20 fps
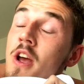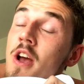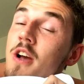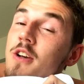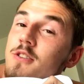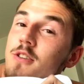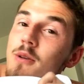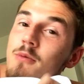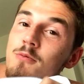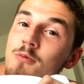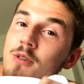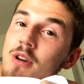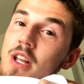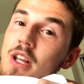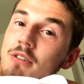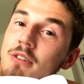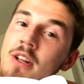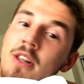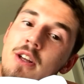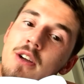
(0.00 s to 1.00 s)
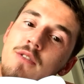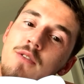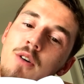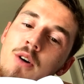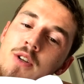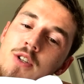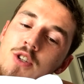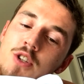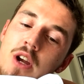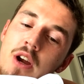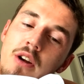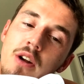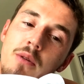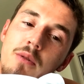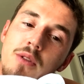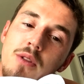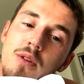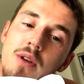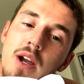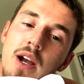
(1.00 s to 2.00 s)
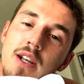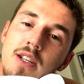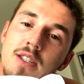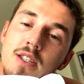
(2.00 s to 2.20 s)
So I'm really, really looking forward to sharing it with you guys.